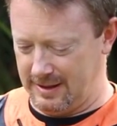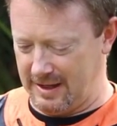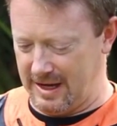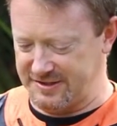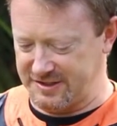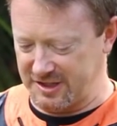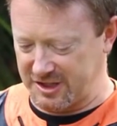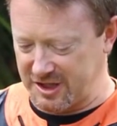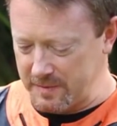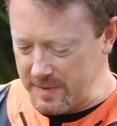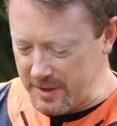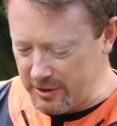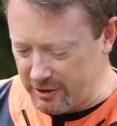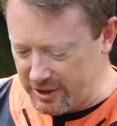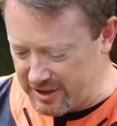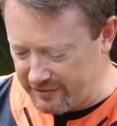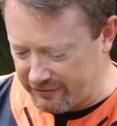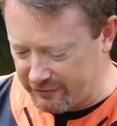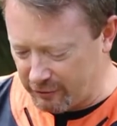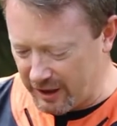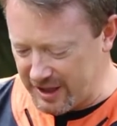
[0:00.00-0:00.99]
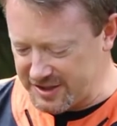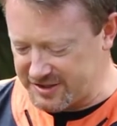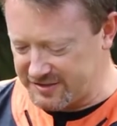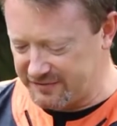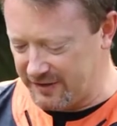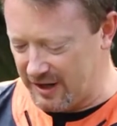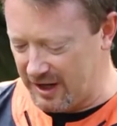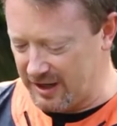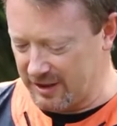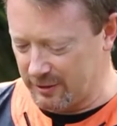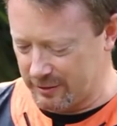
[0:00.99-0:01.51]
As a community of Christ
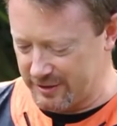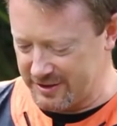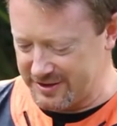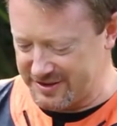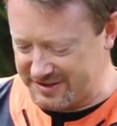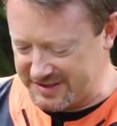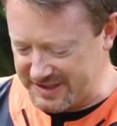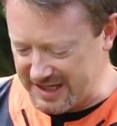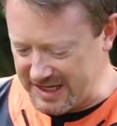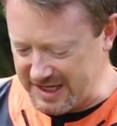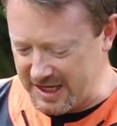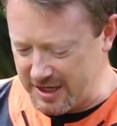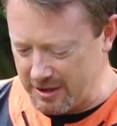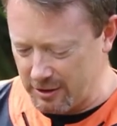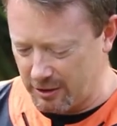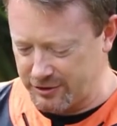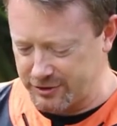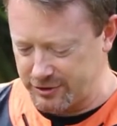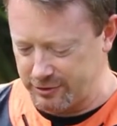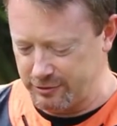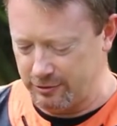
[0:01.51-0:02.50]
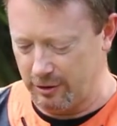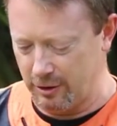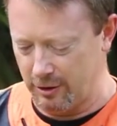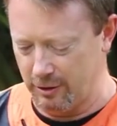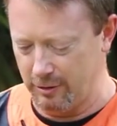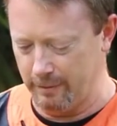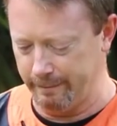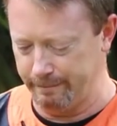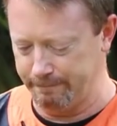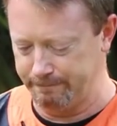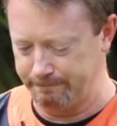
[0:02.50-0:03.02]
followers seeking our true
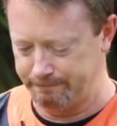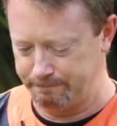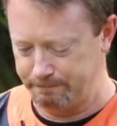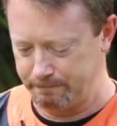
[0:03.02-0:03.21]
home,